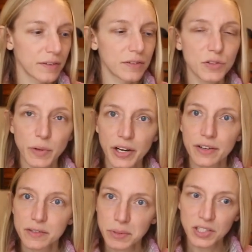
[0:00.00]
sweater
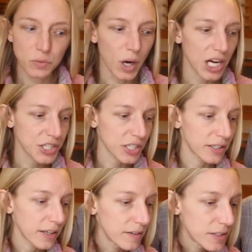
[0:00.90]
as a big swatch
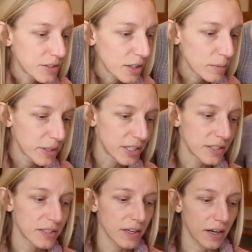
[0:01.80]
and kind of determined,